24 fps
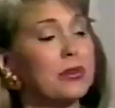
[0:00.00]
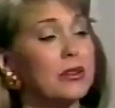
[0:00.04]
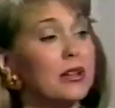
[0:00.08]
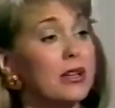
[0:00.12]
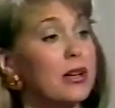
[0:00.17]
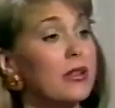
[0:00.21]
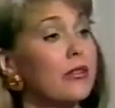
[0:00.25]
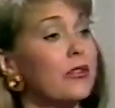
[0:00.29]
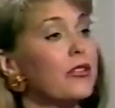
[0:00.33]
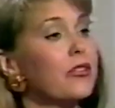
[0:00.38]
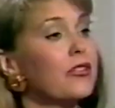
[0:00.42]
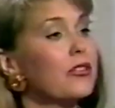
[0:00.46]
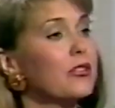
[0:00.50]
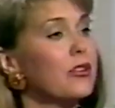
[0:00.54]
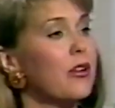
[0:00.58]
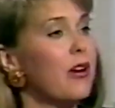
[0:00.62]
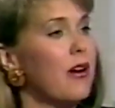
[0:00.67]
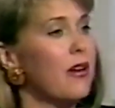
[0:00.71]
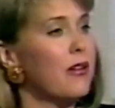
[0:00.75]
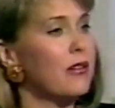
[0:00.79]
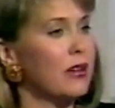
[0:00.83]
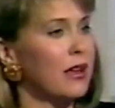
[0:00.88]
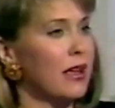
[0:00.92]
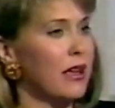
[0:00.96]
play the
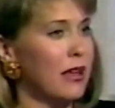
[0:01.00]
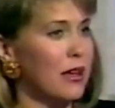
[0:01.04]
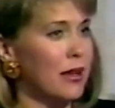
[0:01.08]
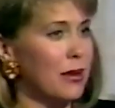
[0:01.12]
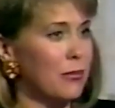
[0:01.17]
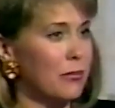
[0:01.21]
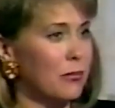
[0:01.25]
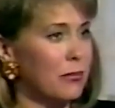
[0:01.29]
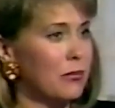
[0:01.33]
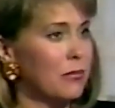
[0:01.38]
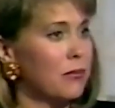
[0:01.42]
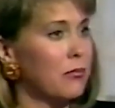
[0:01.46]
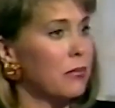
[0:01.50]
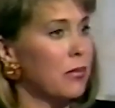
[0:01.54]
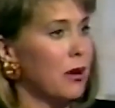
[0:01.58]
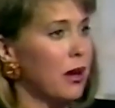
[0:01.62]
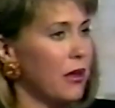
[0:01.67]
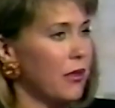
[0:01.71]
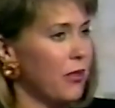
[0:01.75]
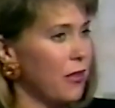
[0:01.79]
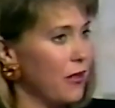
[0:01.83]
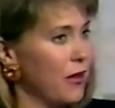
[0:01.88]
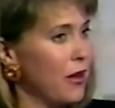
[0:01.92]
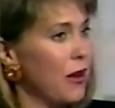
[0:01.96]
star game by
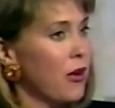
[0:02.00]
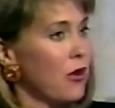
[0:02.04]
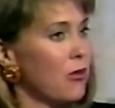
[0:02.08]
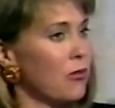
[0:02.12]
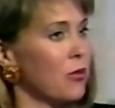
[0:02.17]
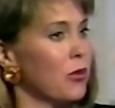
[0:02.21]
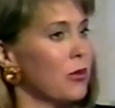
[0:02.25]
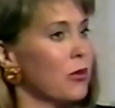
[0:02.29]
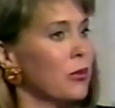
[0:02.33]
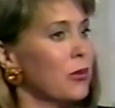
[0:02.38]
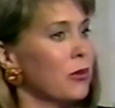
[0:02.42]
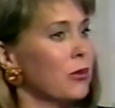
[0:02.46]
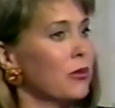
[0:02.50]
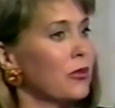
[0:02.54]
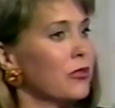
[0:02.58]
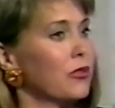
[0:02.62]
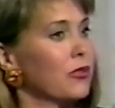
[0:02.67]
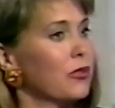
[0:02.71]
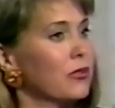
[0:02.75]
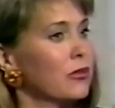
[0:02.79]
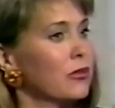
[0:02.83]
their rules.